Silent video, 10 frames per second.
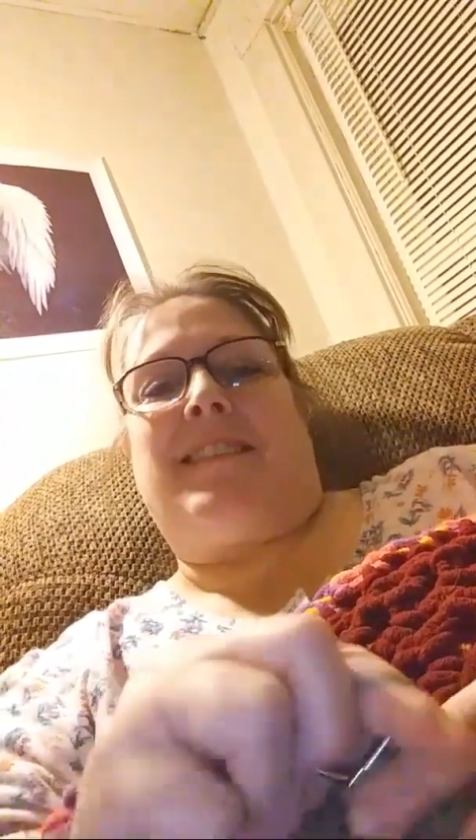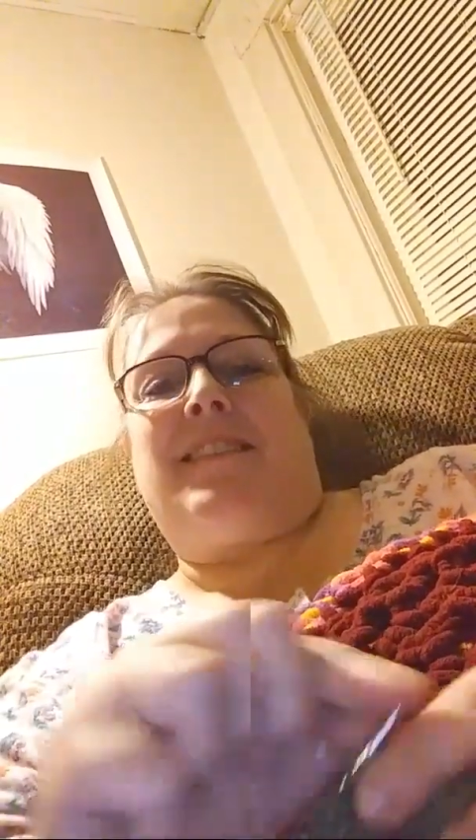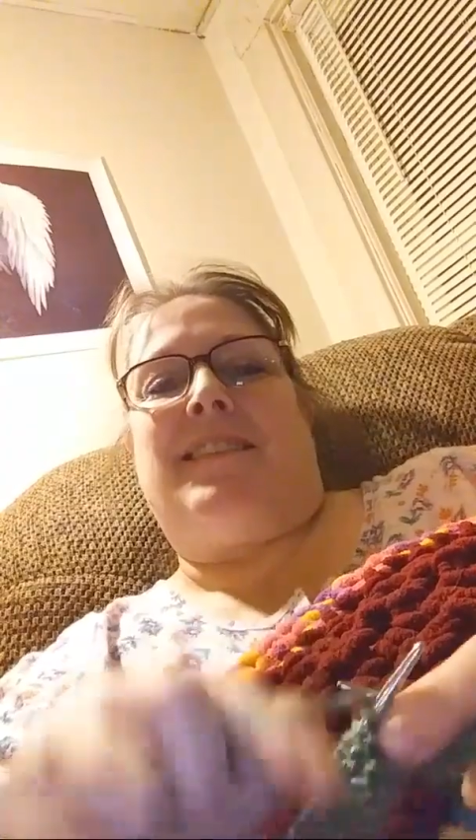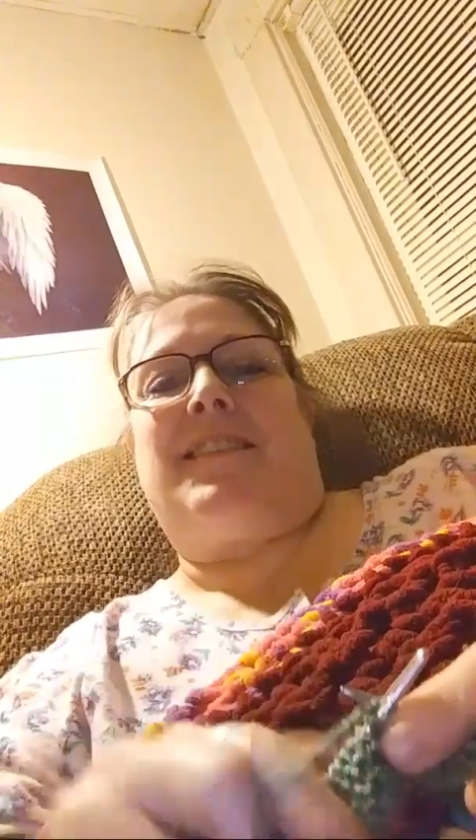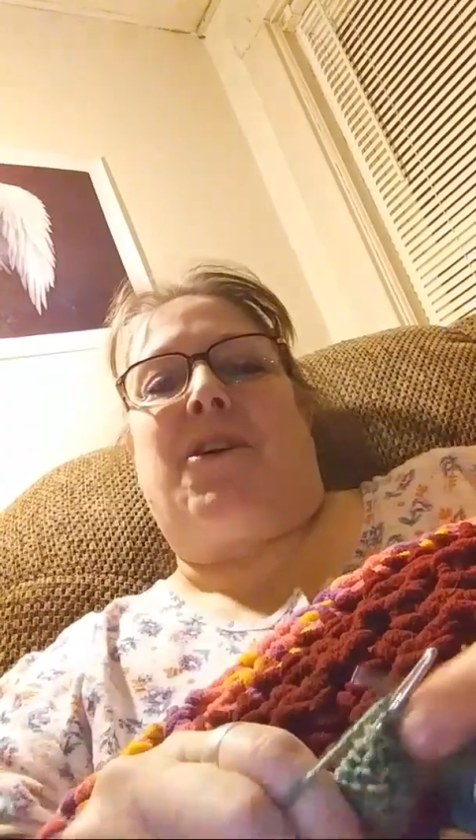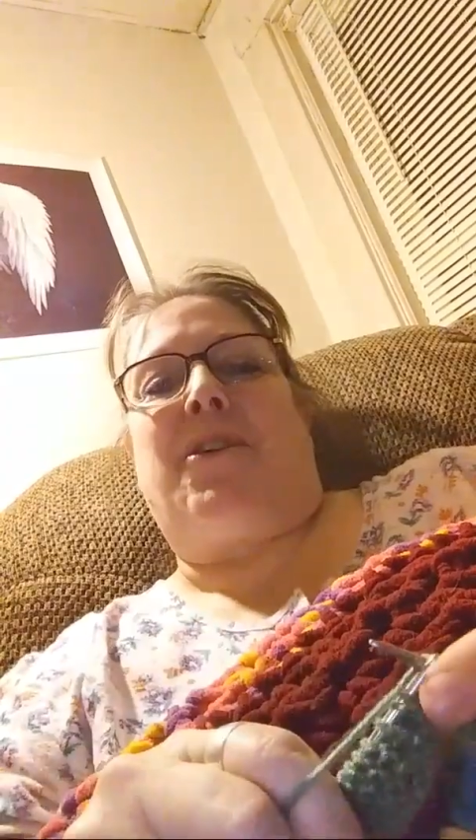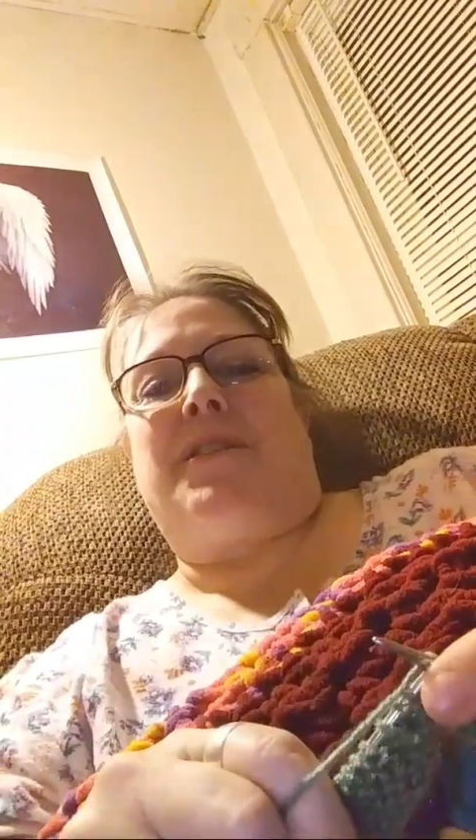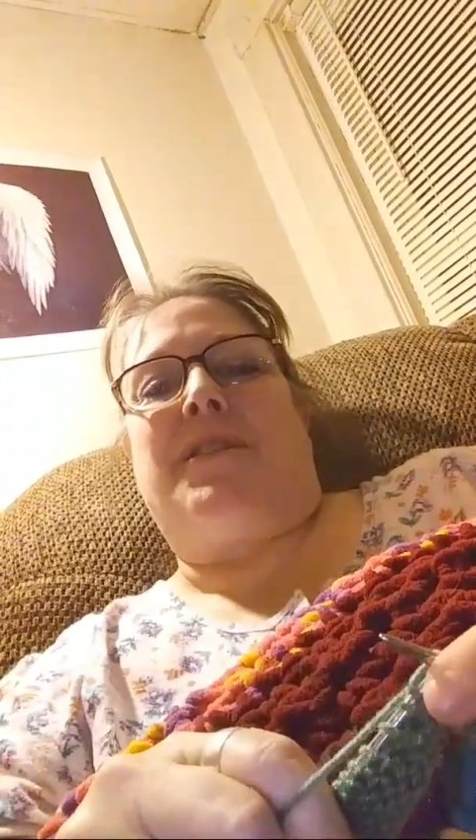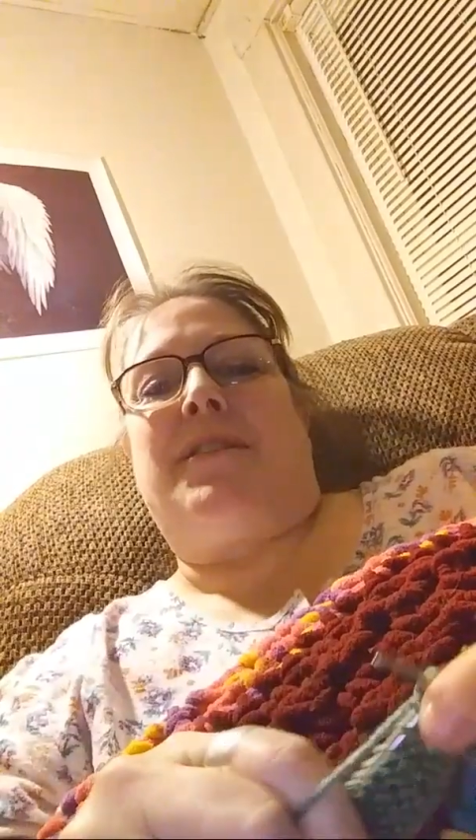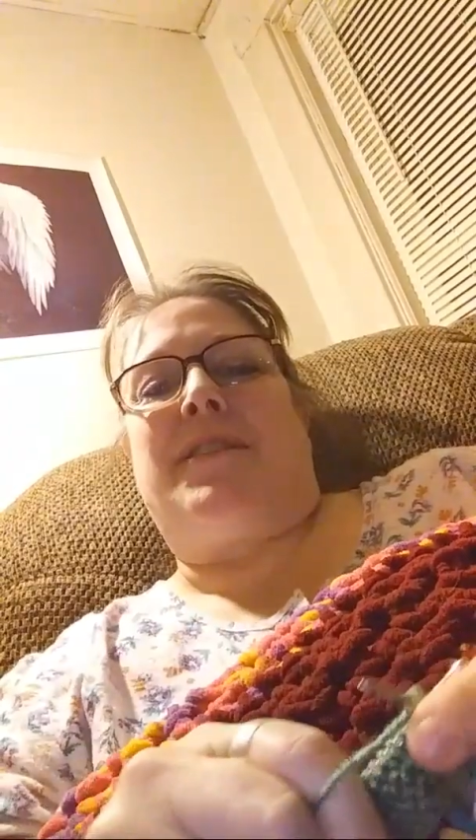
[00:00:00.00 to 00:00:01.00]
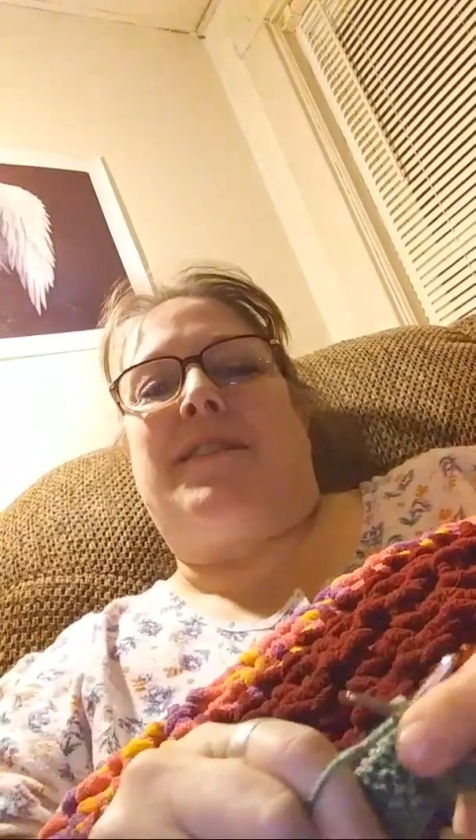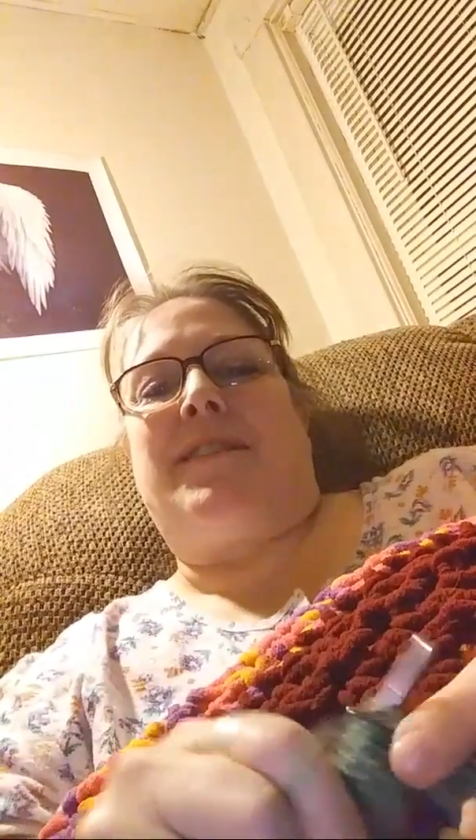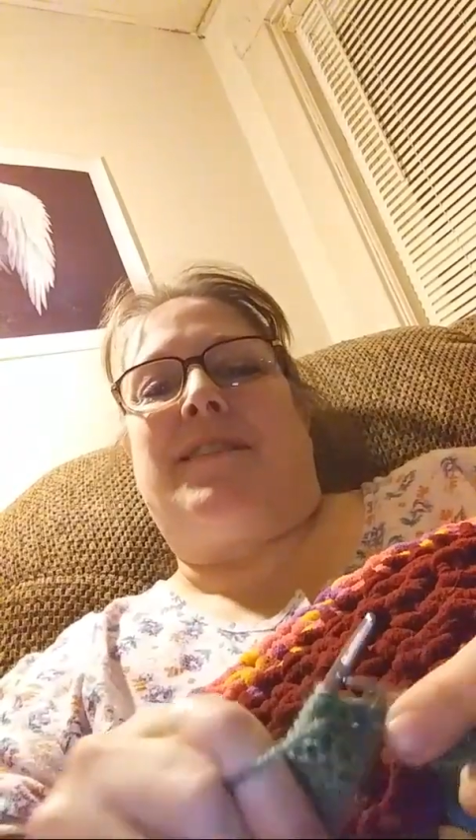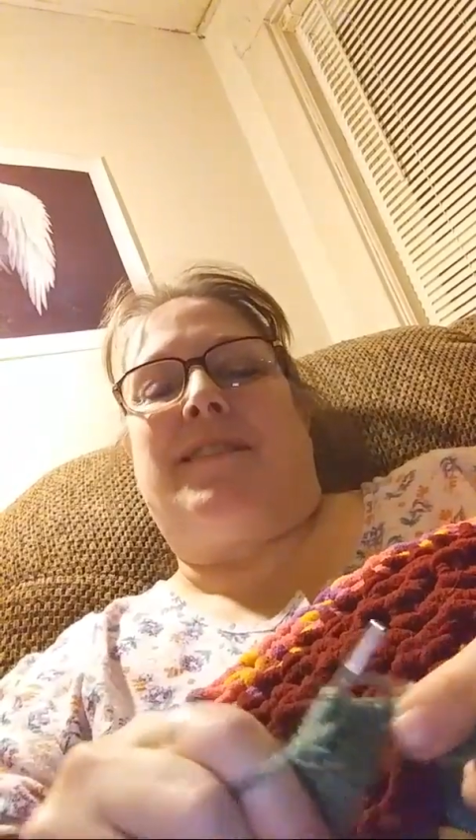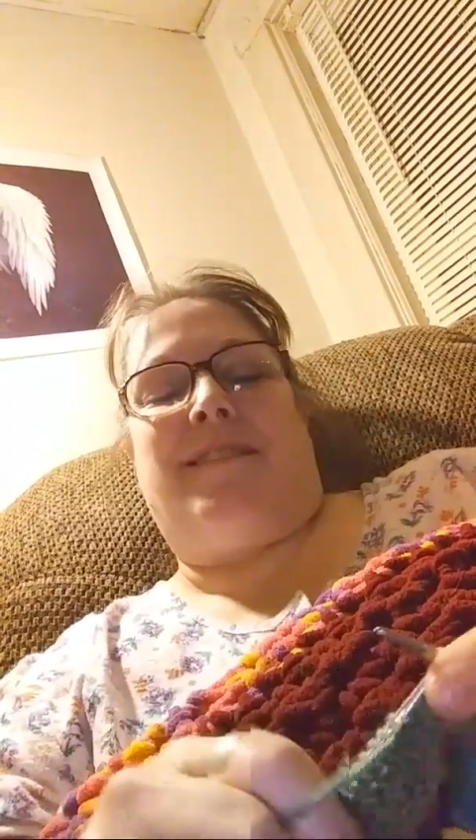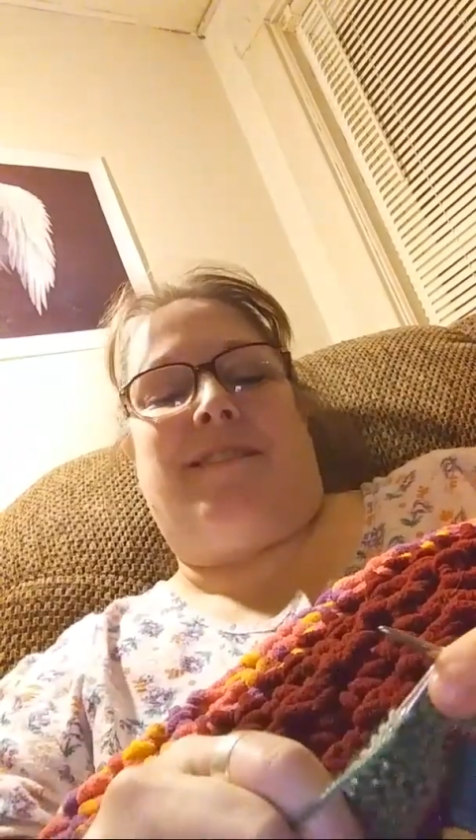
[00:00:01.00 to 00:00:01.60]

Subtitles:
and turtles, and